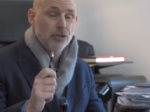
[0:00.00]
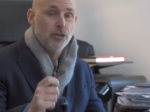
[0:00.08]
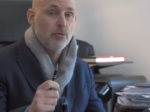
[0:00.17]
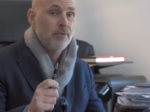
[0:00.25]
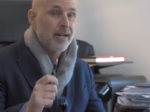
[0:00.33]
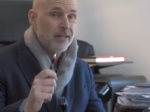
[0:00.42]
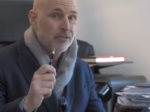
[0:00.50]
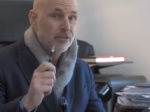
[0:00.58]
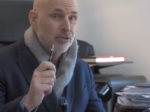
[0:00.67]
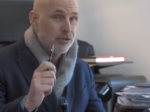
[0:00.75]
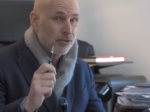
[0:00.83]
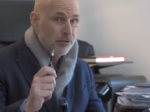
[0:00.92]

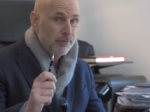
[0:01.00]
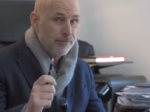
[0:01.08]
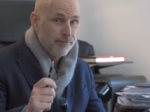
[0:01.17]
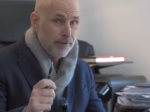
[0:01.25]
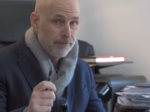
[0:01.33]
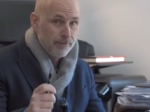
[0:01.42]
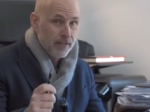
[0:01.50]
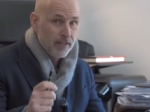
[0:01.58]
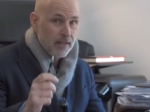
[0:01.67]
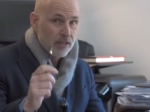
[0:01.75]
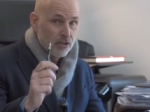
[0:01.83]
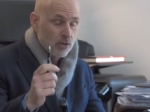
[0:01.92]

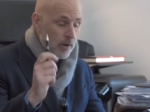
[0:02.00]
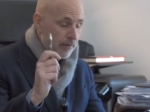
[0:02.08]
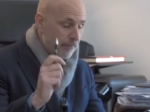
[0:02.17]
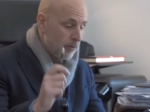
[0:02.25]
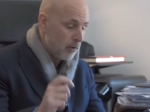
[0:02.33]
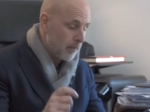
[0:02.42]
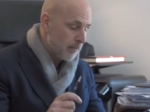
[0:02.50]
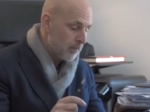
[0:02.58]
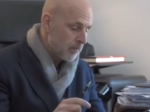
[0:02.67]
2,250 a square foot.